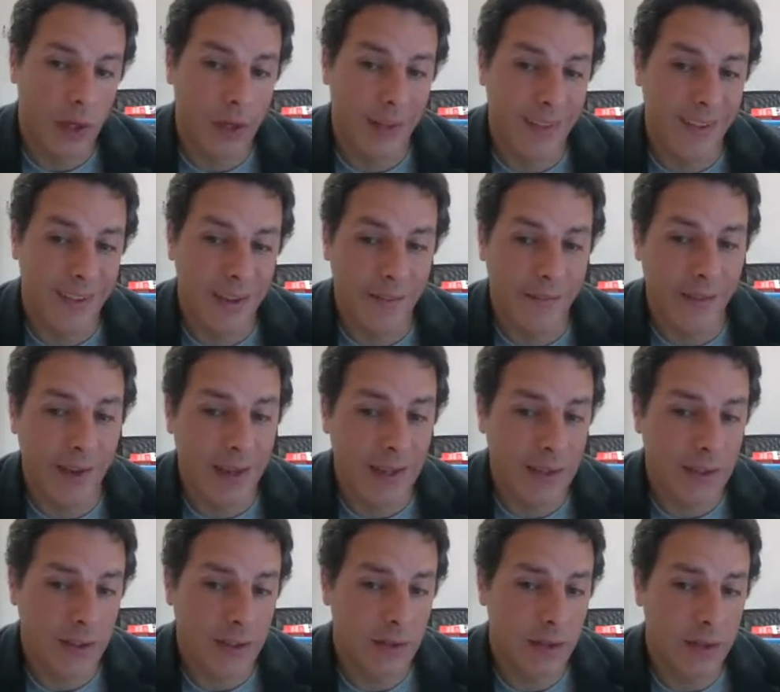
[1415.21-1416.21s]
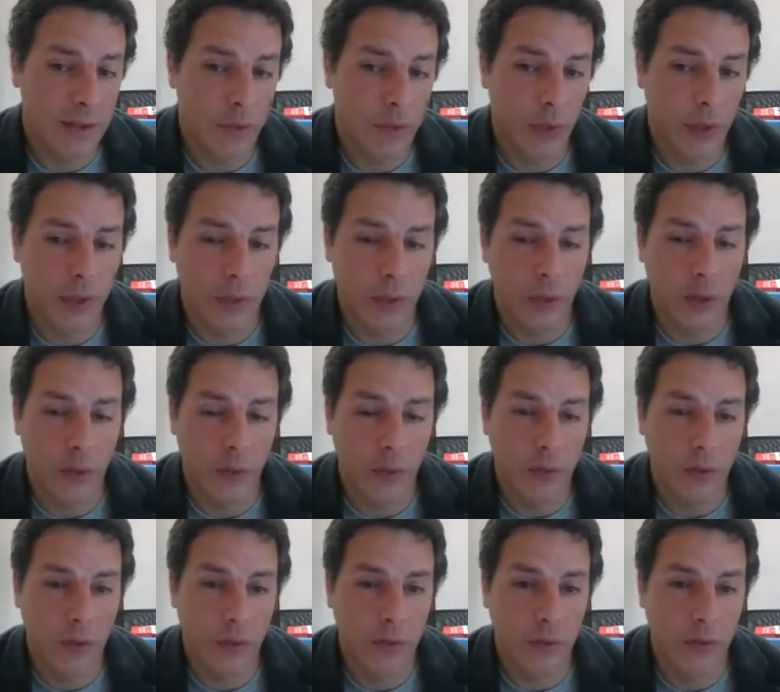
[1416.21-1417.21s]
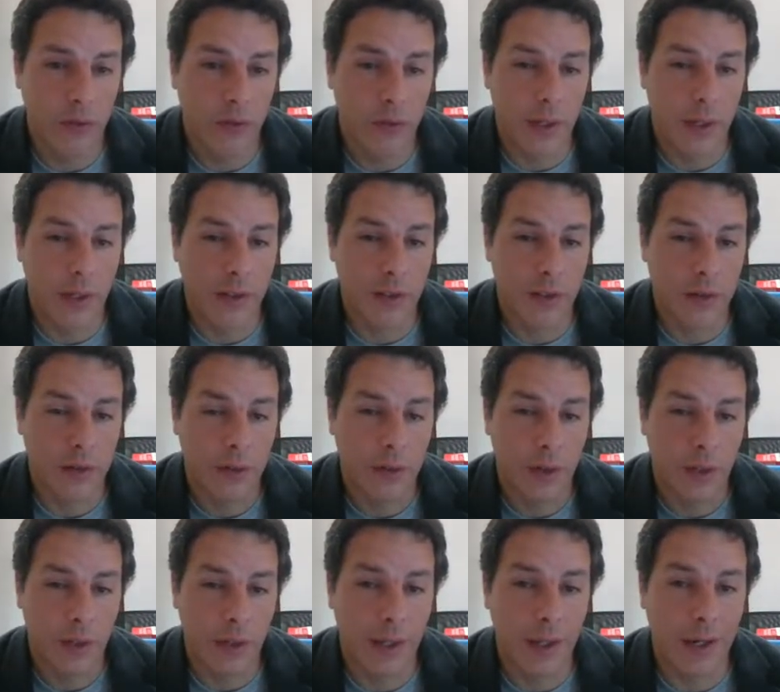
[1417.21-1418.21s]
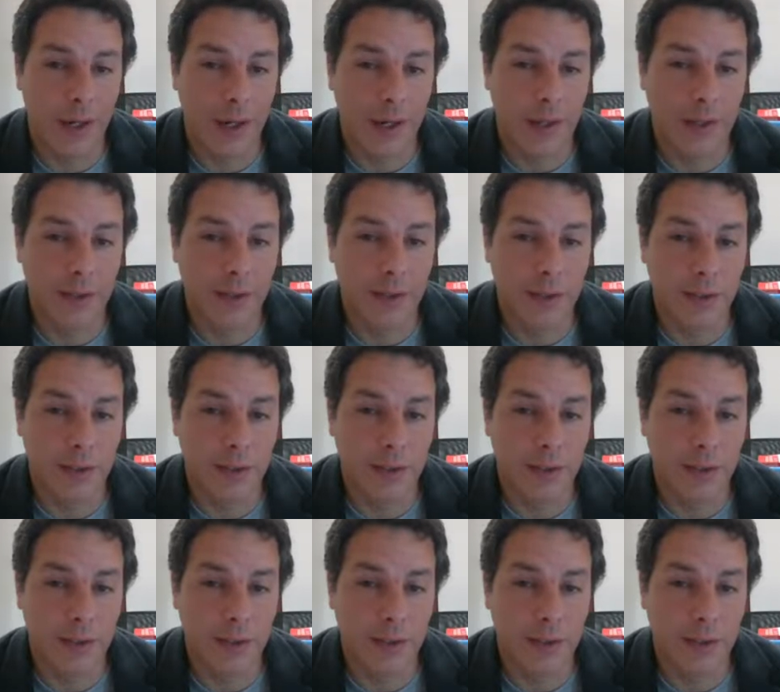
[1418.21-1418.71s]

So the event that we know is that